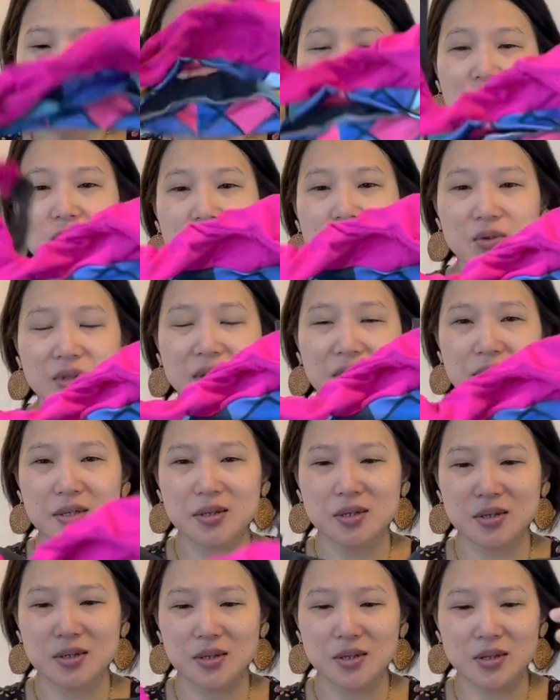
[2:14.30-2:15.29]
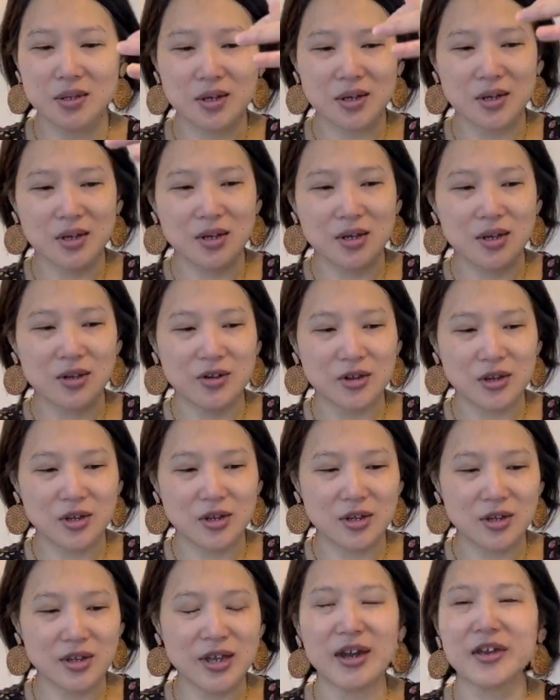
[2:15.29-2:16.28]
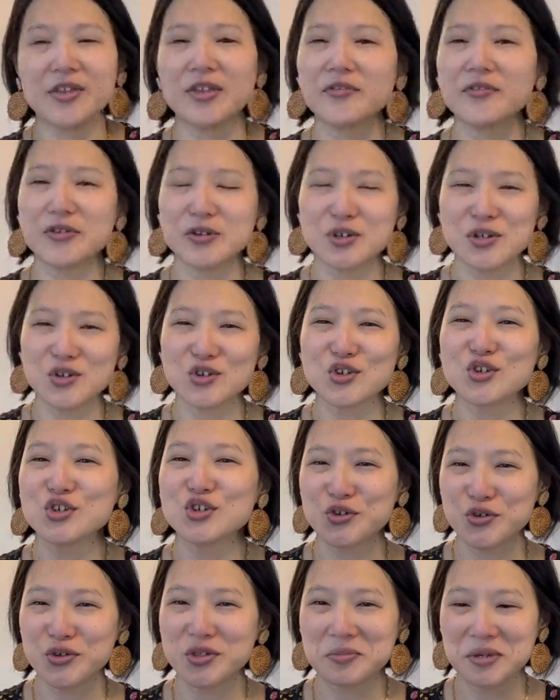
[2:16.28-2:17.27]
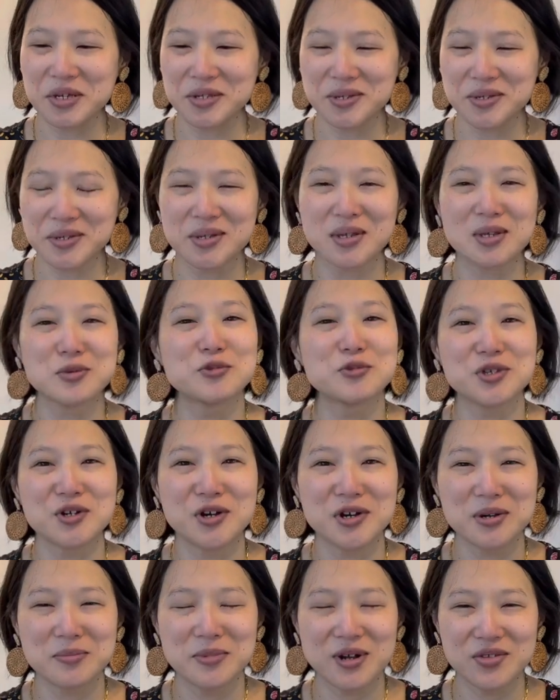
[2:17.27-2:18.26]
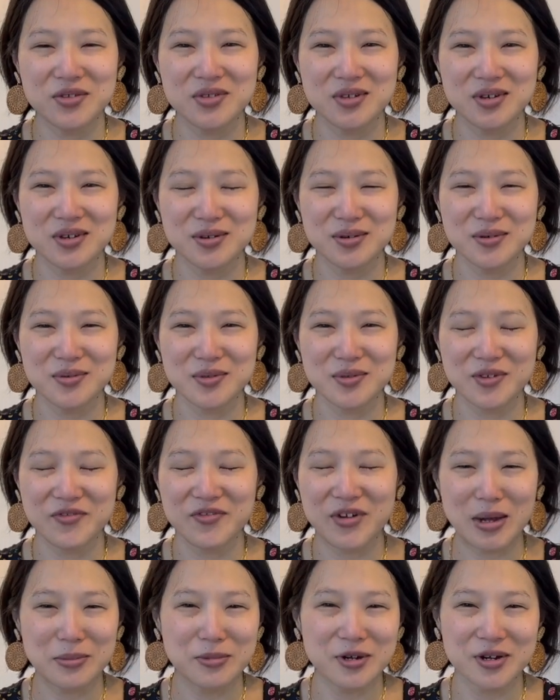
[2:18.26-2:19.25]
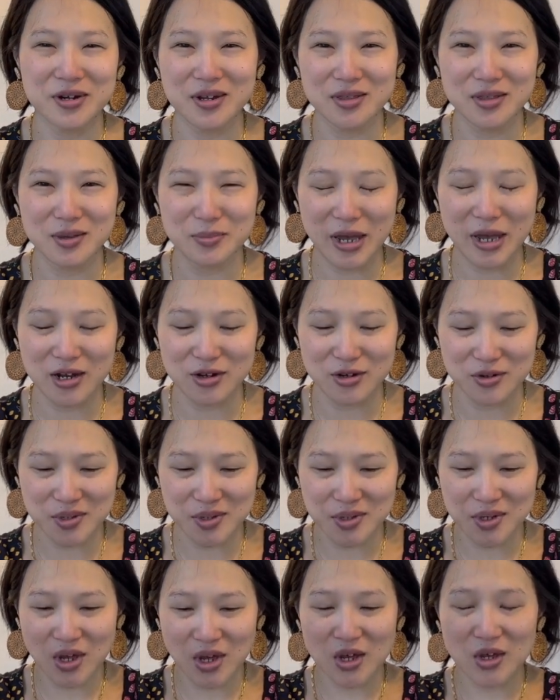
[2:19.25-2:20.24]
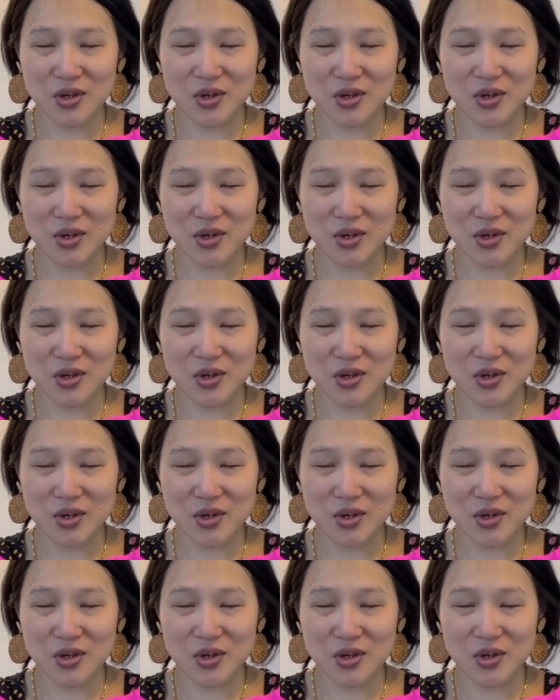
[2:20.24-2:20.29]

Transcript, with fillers: So that's, yeah, I think first I'll just show you the pieces and then we'll talk about the, the fabric and the patterns.